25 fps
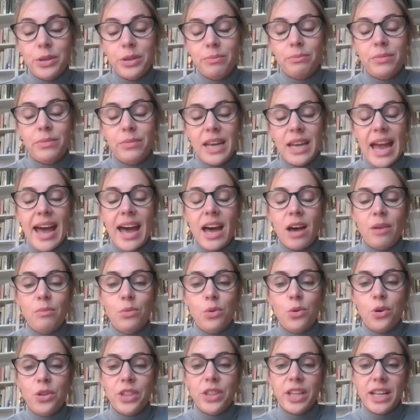now
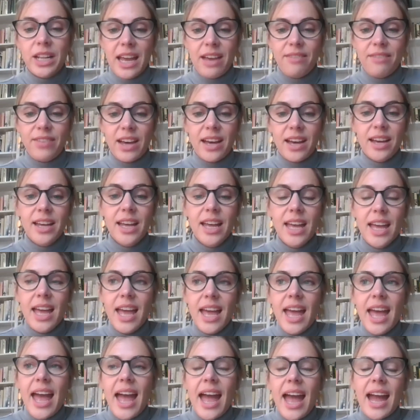more than ever.
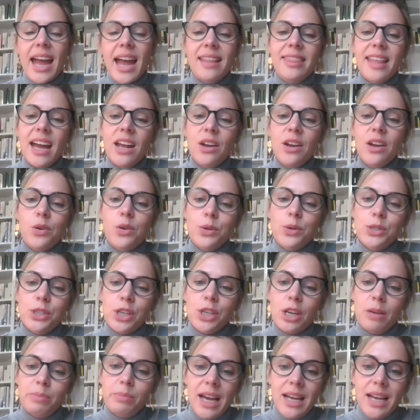And that
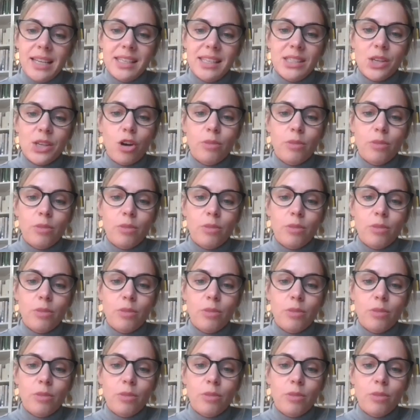also places